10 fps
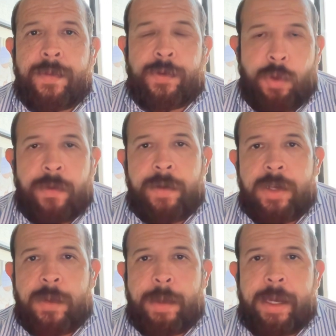
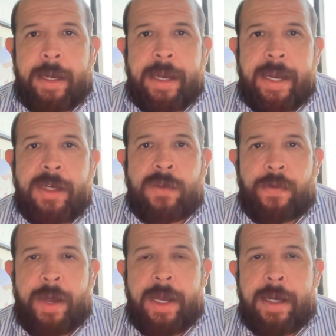truthfully speaking, each
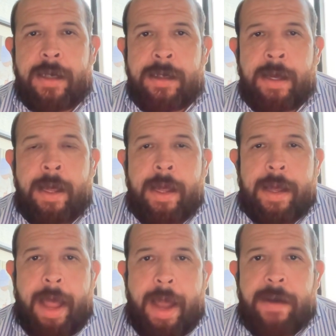phase
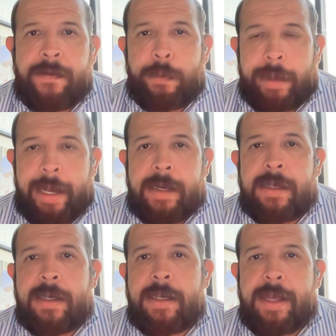kind of
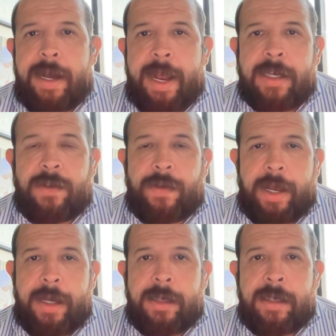blends into the next
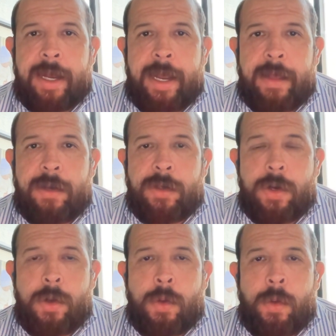phase, and there's
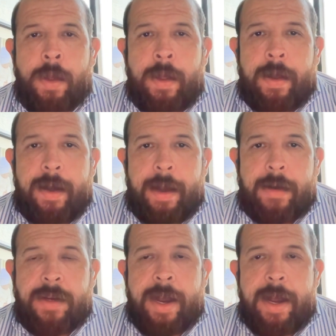
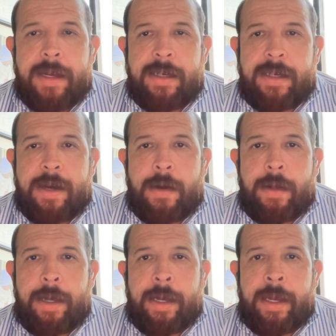not
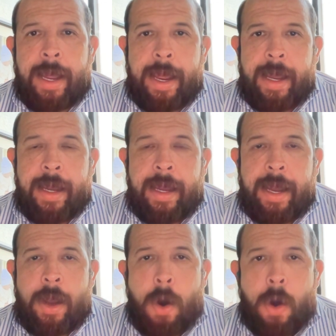necessarily
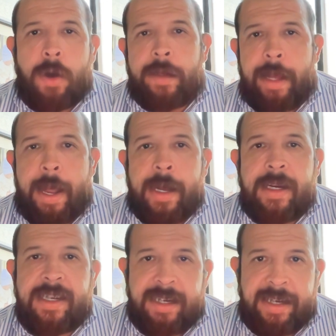a hard
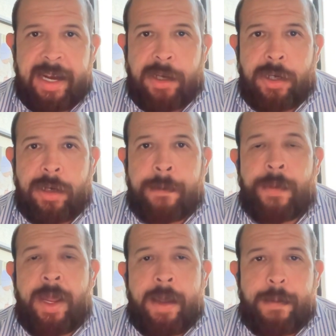line distinction
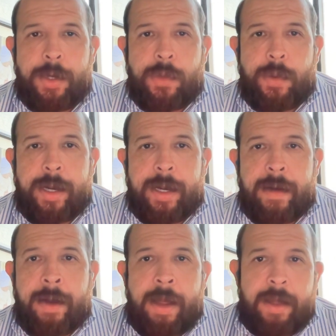
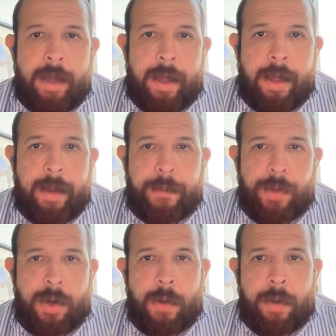between
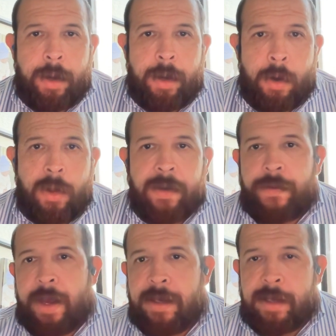an early
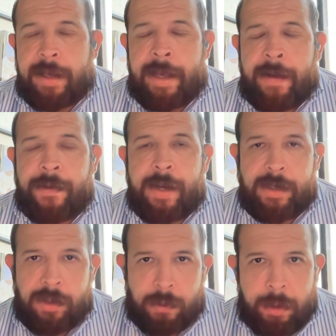phase and a late phase.
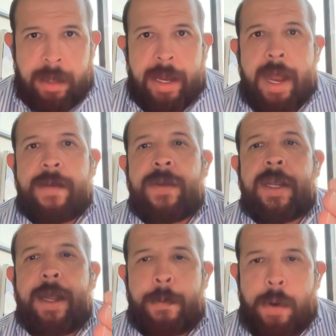It's really kind of
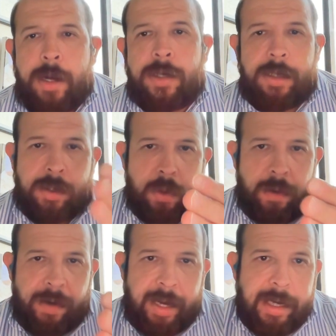a project is sort
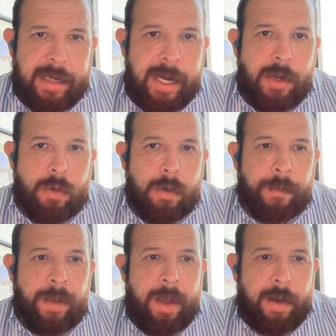of a
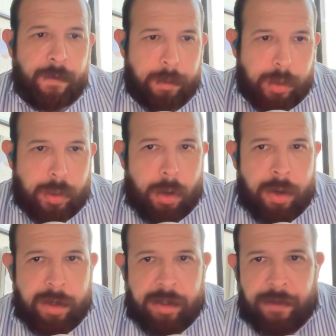continuum from
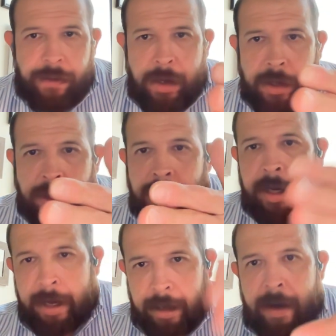start to finish.
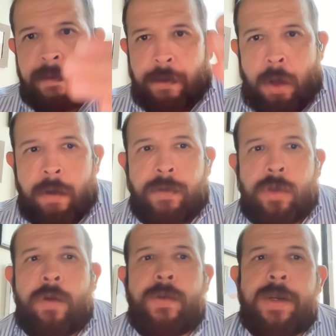It evolves
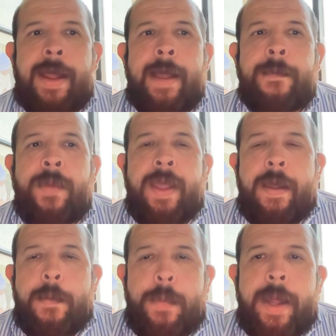over time,
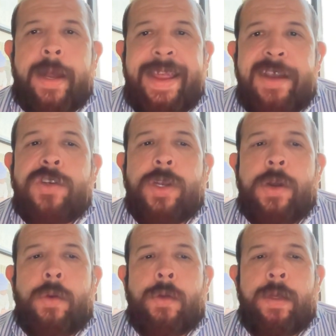but in
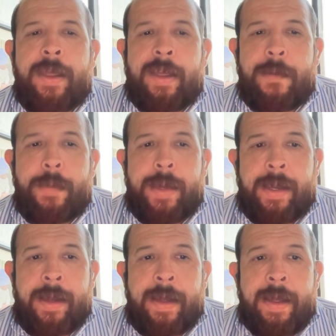general, it can
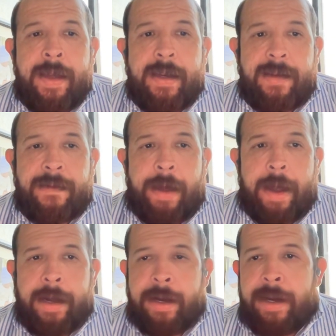be
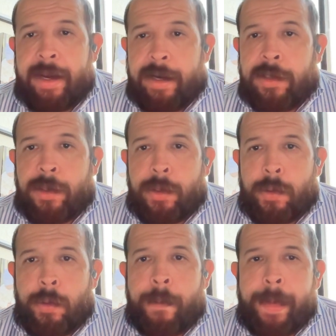divided into